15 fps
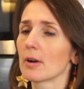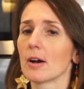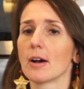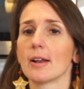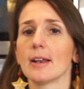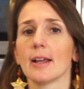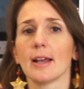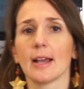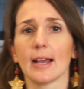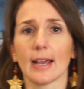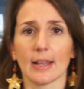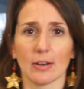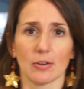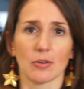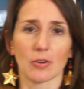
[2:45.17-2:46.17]
on,
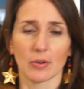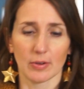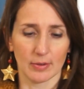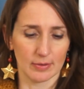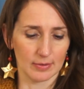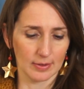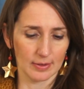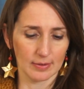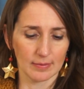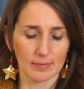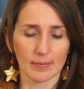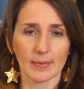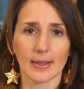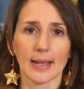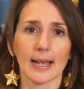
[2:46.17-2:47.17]
and turn
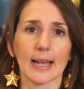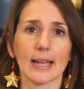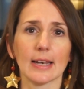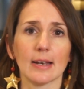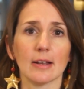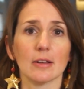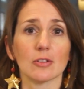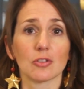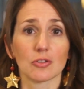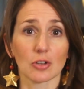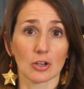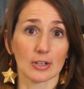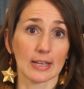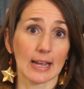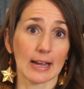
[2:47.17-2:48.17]
and
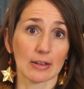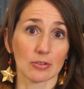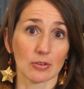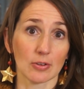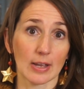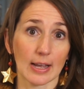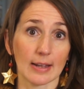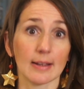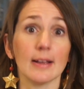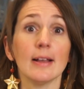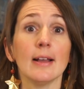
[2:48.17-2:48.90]
start the eggs cooking.